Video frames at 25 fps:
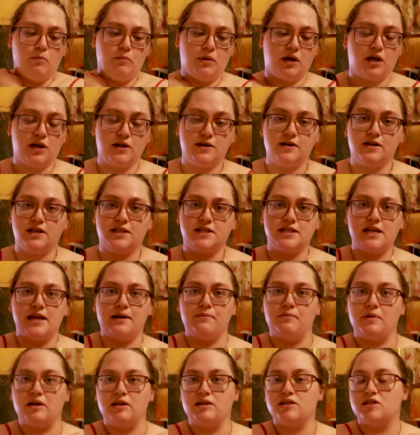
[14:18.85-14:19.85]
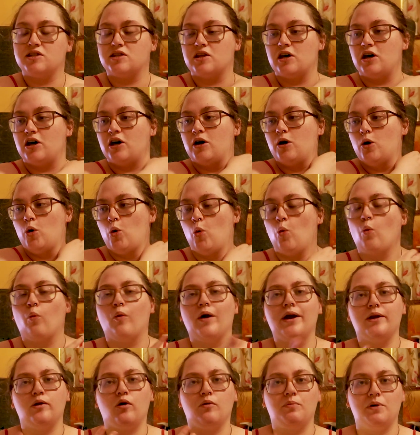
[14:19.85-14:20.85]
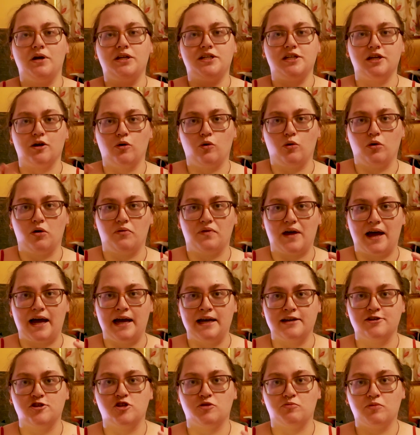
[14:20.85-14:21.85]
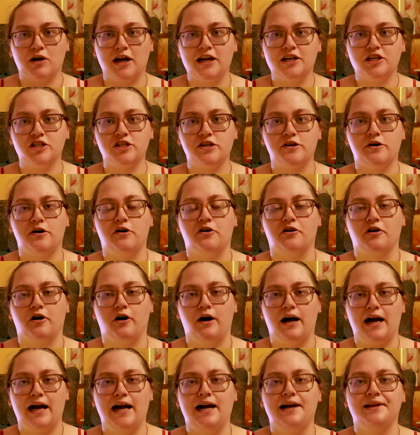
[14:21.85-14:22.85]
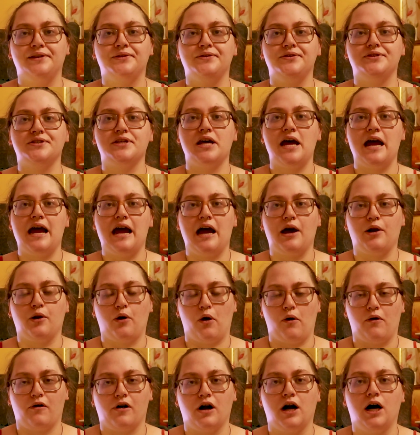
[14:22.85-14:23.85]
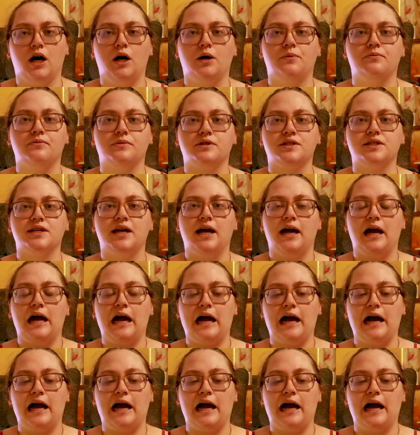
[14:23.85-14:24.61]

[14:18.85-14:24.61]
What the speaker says: because it means that we're not putting all of that extra pressure on our hands and on our arms,